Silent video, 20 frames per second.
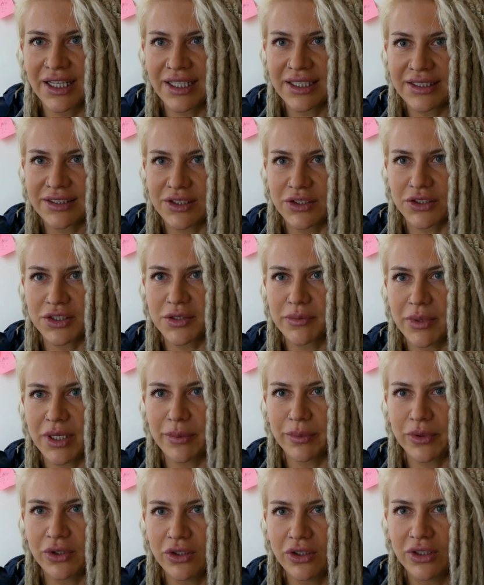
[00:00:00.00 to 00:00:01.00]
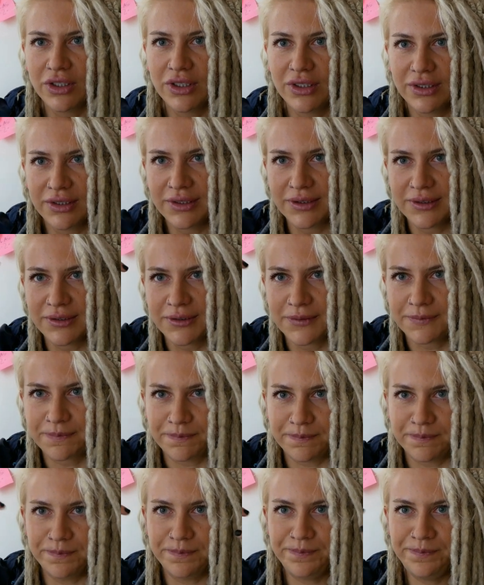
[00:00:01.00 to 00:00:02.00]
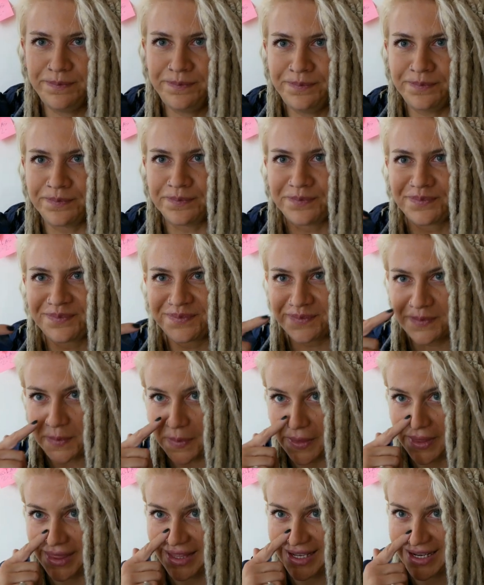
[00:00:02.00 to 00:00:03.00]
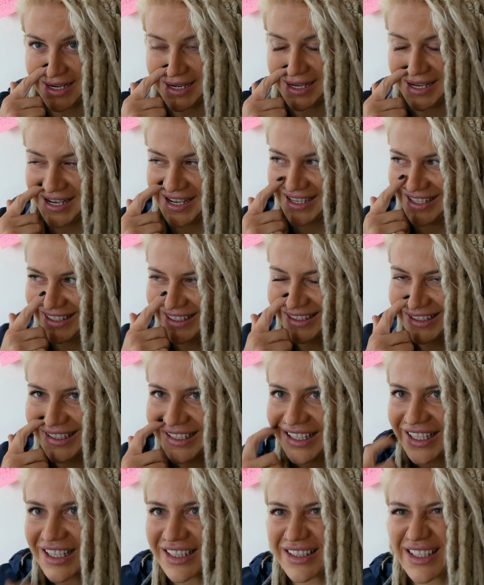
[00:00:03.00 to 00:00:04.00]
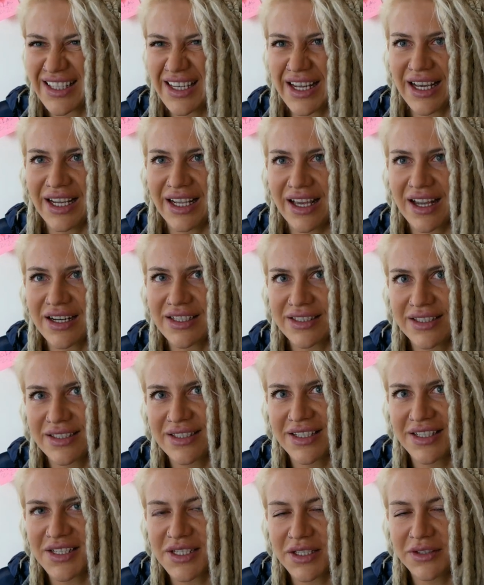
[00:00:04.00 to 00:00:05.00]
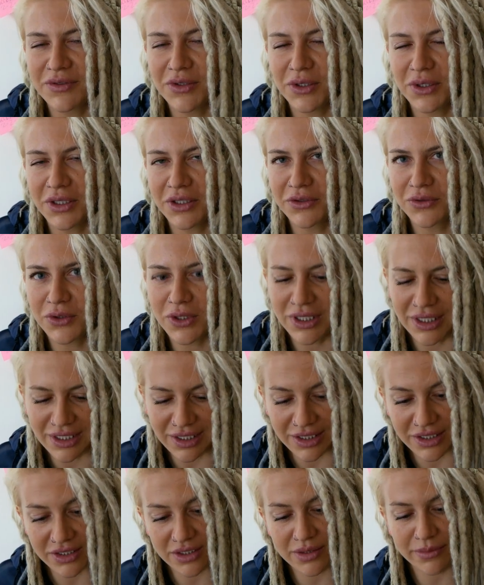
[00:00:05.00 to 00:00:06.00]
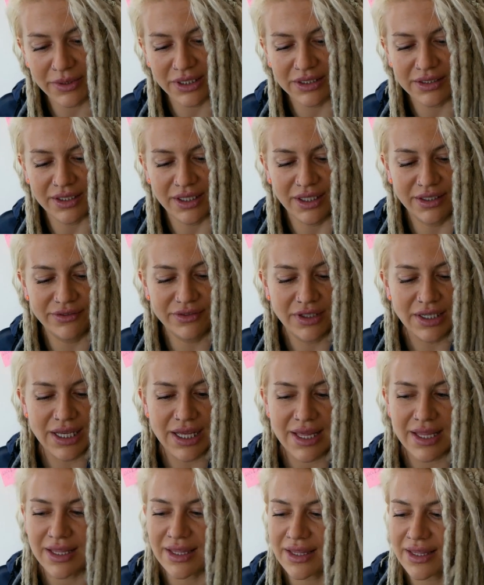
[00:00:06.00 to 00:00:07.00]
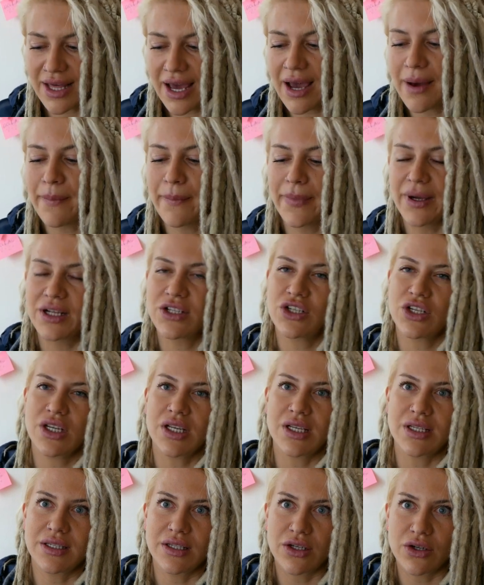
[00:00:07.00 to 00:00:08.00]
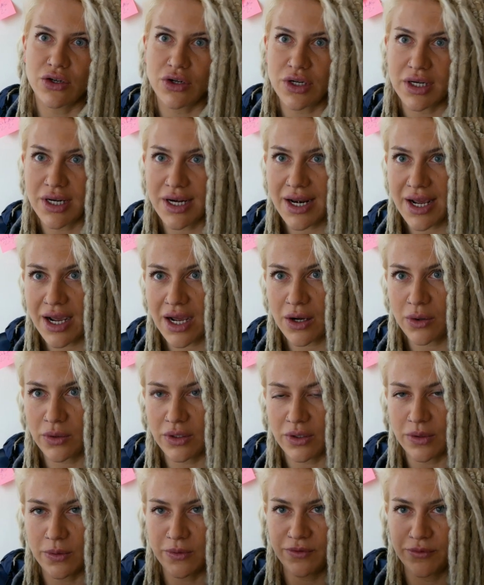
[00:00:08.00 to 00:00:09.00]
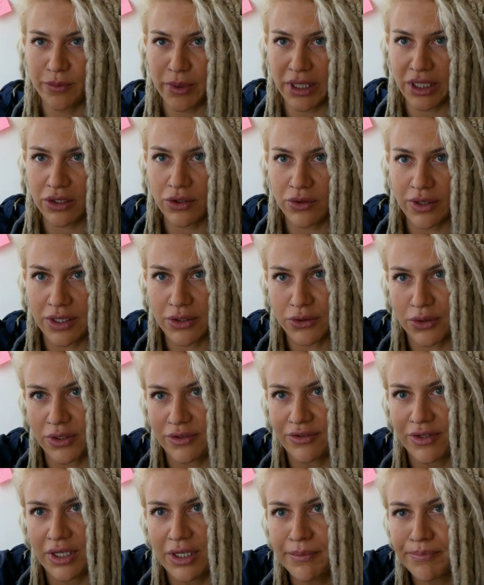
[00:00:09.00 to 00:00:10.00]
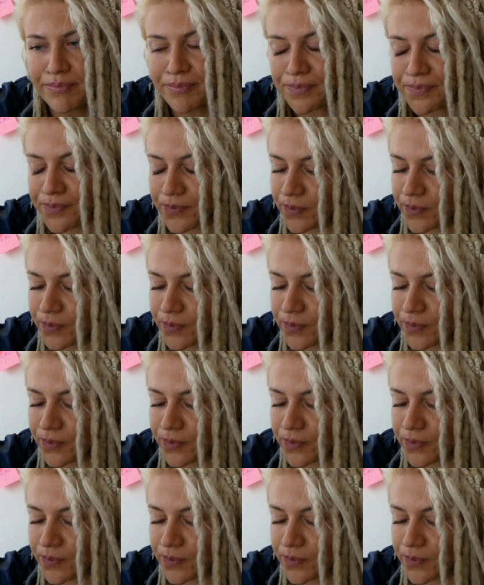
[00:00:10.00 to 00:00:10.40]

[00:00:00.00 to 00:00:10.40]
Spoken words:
like certain people, then yeah, get assistance if you can afford it. It just makes life that much easier. Now, you've paid your entry fee,